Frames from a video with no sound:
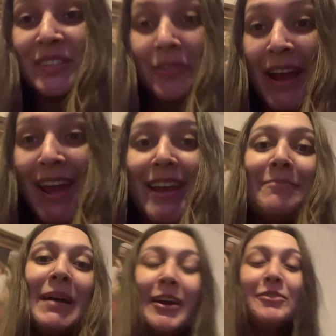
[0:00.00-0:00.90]
So hey,
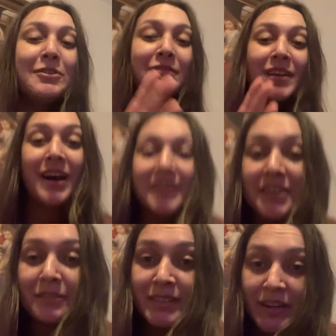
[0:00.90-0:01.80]
I don't know if the
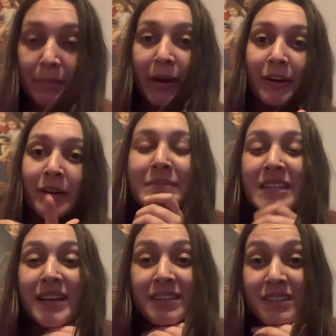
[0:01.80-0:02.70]
audio is any better.
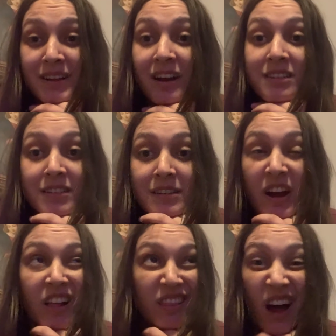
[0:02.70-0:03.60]
Today I sucked
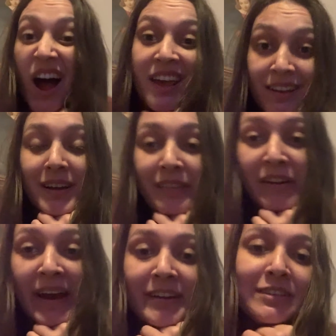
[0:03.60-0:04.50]
a lot. I've
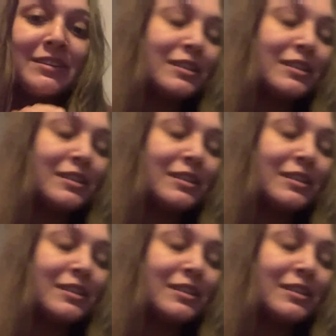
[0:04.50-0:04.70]
had